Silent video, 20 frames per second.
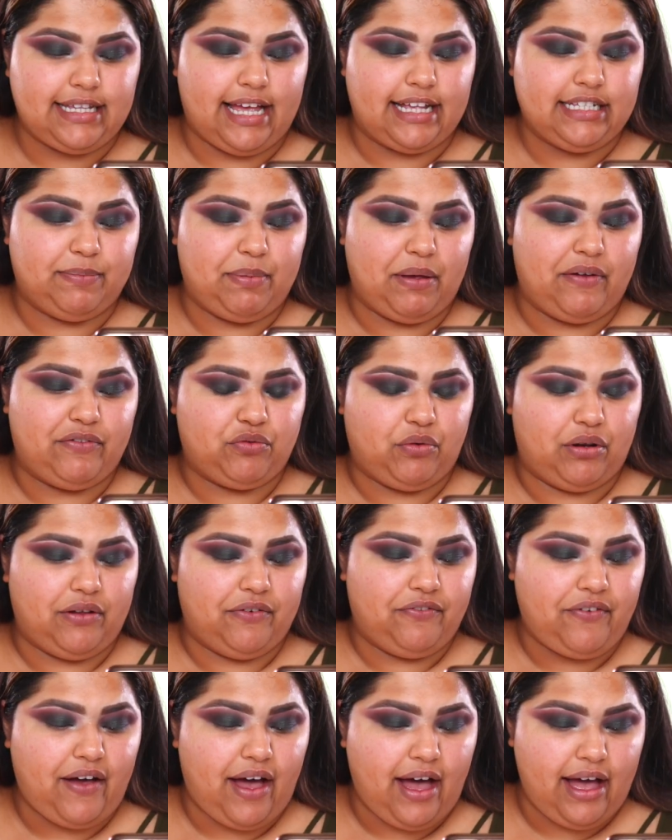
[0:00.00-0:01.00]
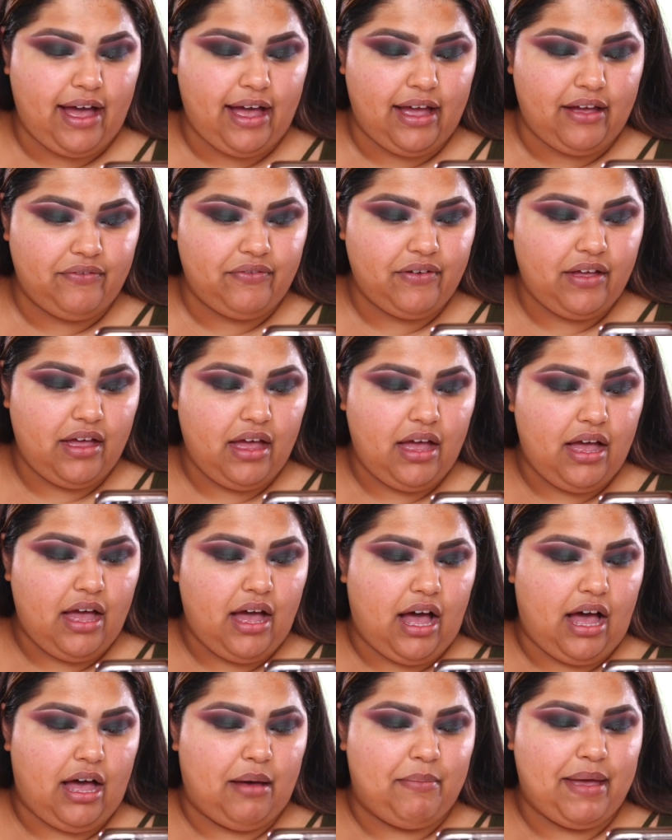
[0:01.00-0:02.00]
SPF 25.
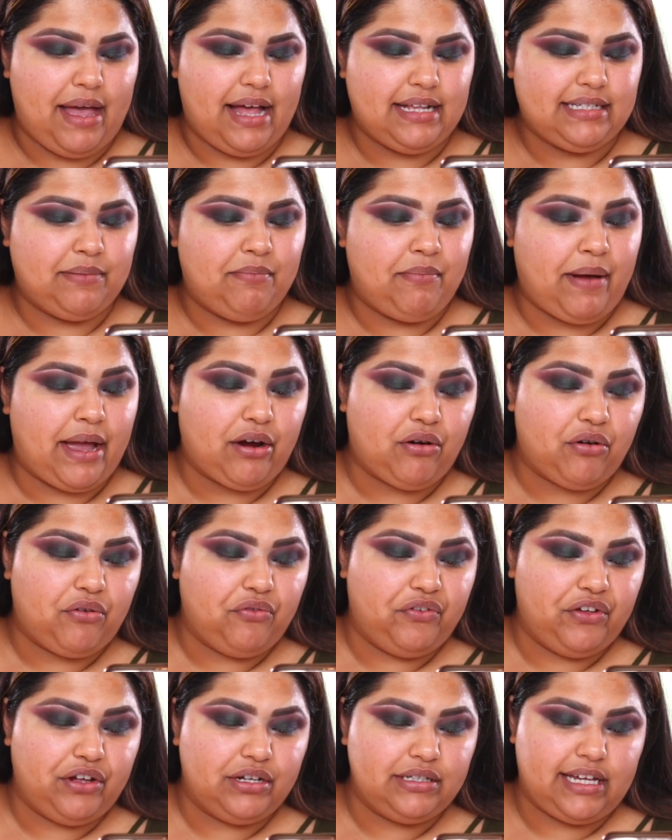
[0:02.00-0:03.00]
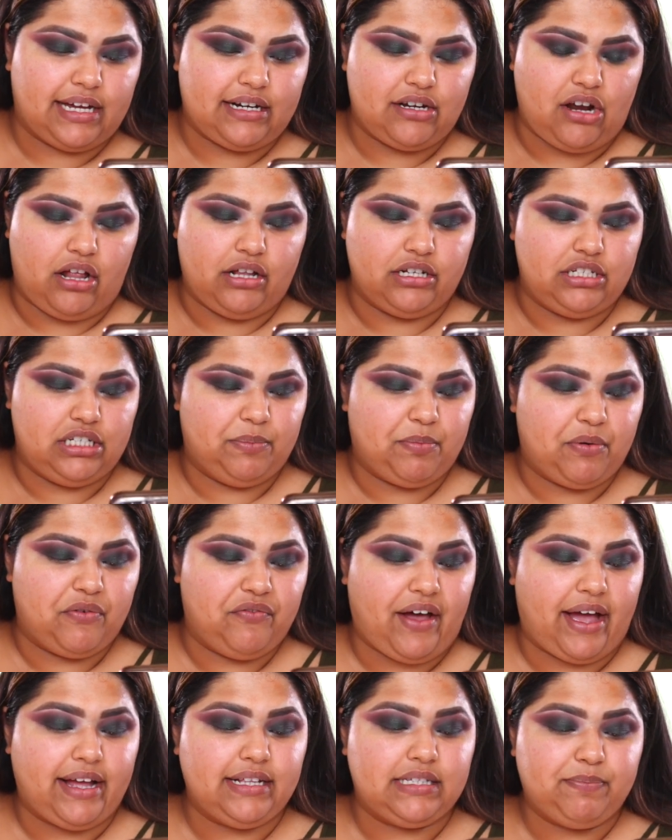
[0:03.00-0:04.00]
Um, it has a microfill technology,
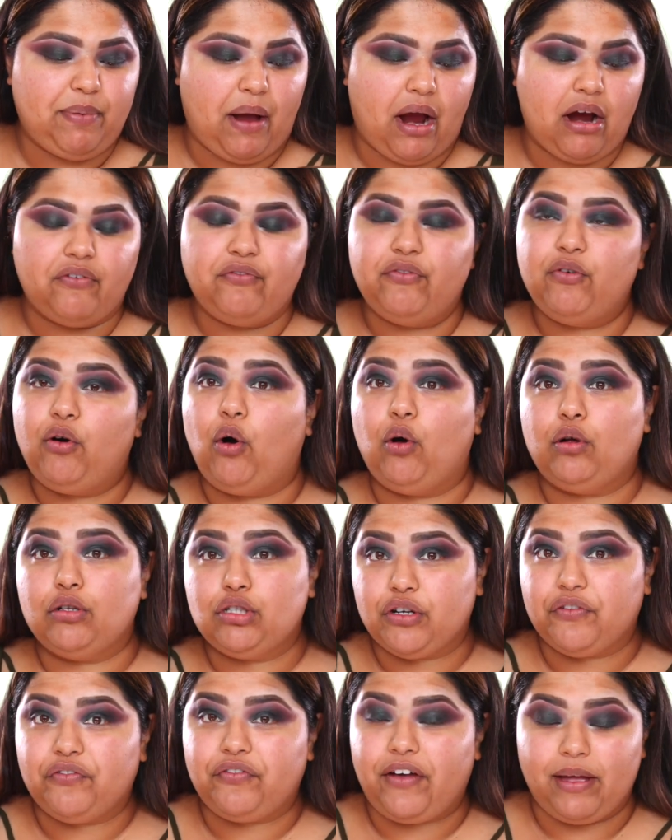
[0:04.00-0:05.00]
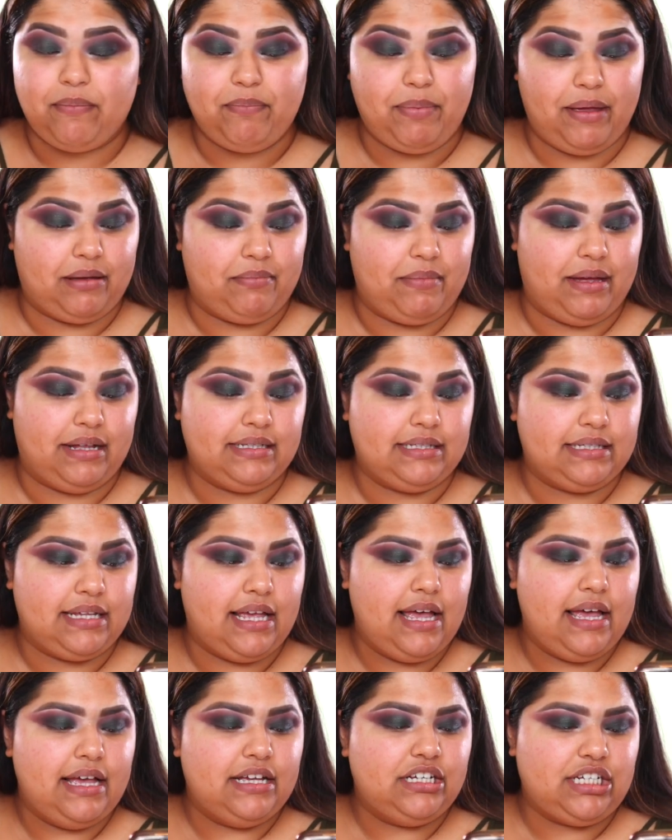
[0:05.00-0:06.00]
provides powerful ultra fine pigments,
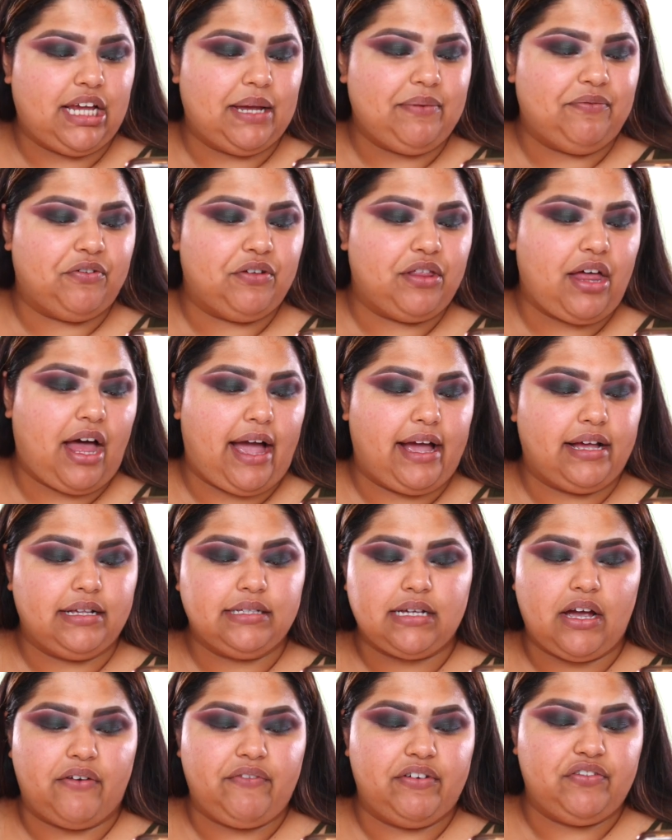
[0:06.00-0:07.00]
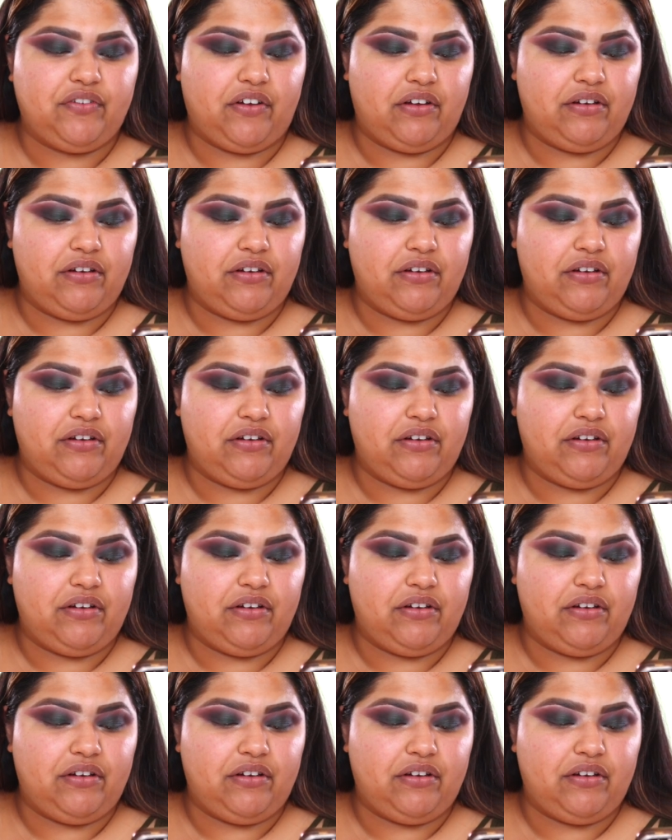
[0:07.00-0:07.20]
shaped for the highest coverage